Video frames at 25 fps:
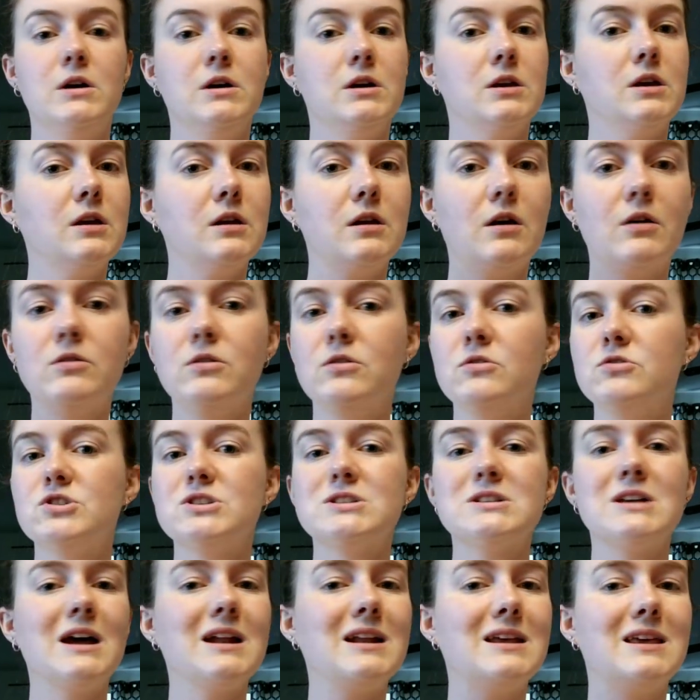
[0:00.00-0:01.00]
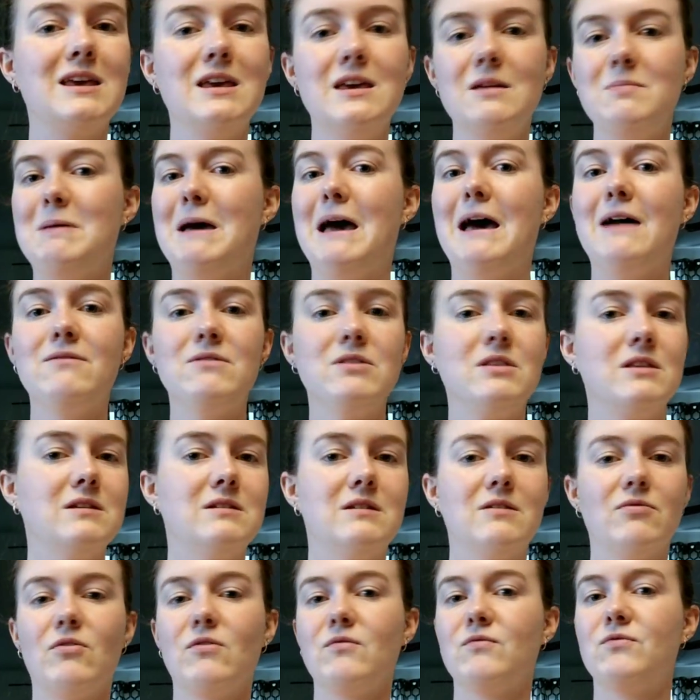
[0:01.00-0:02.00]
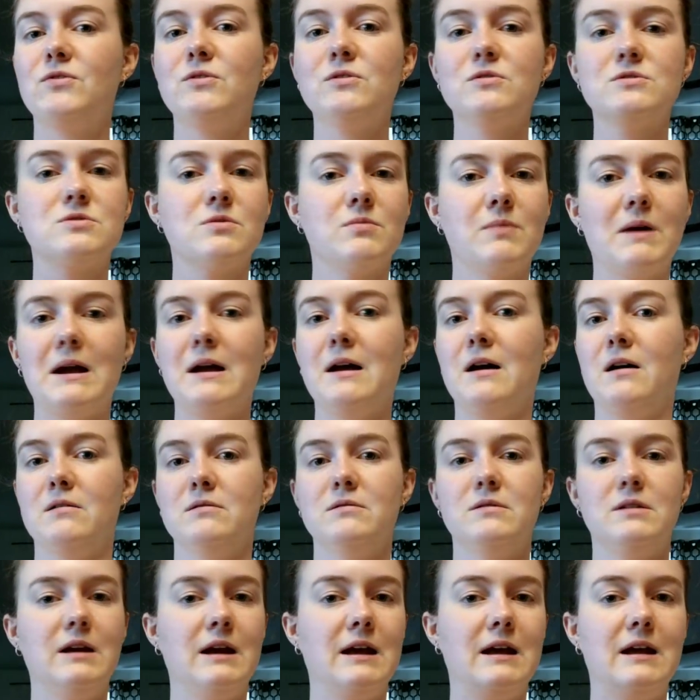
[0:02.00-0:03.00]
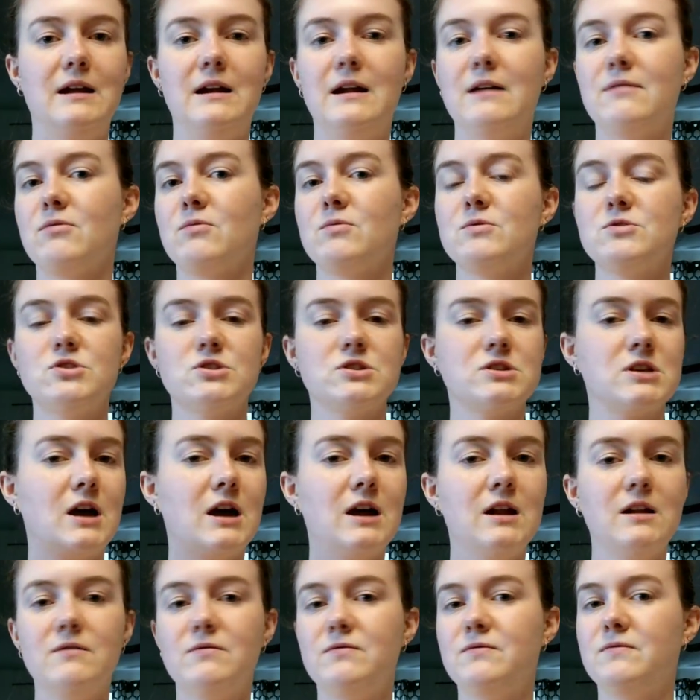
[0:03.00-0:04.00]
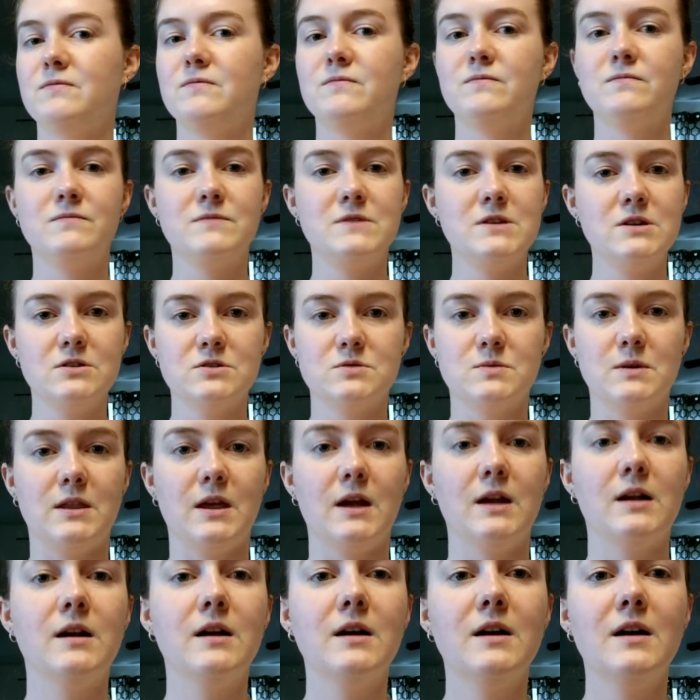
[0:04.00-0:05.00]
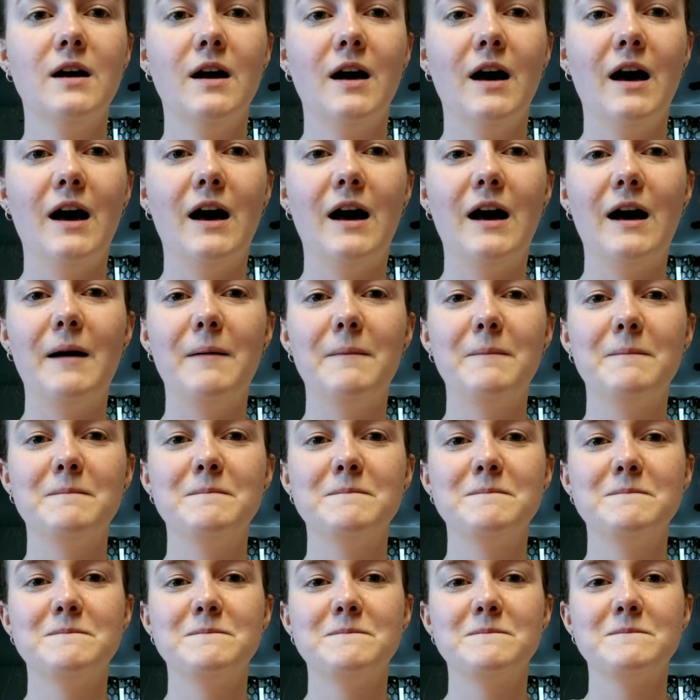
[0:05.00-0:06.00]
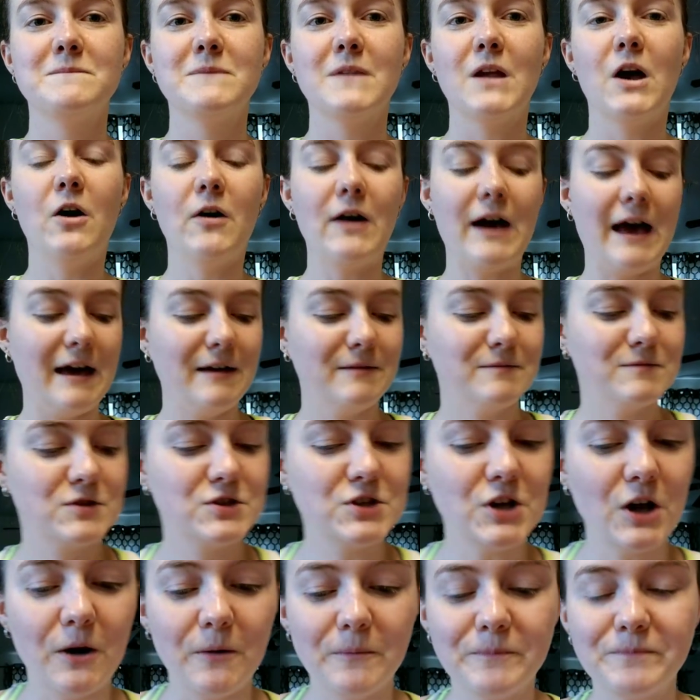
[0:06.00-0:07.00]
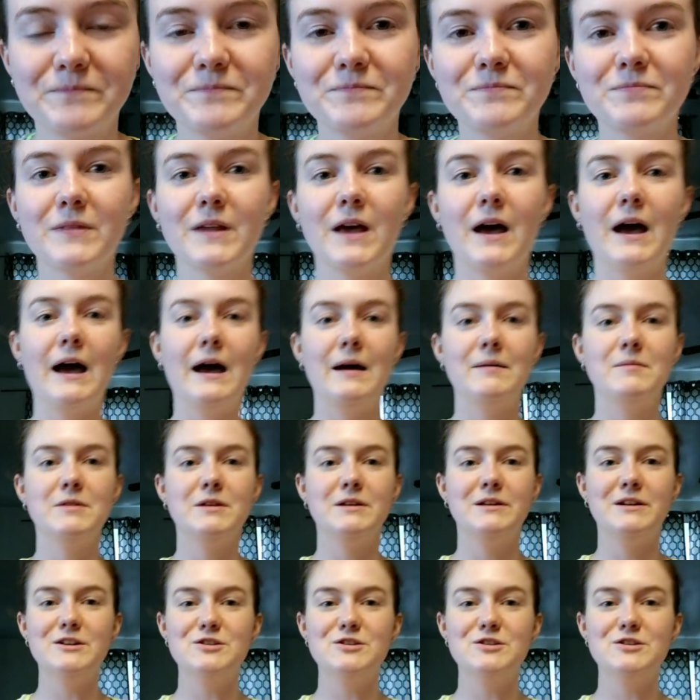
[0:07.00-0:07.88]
you know, you just got to keep having the different foods around, and everyone just kind of deals with it. Okay, so I'm going to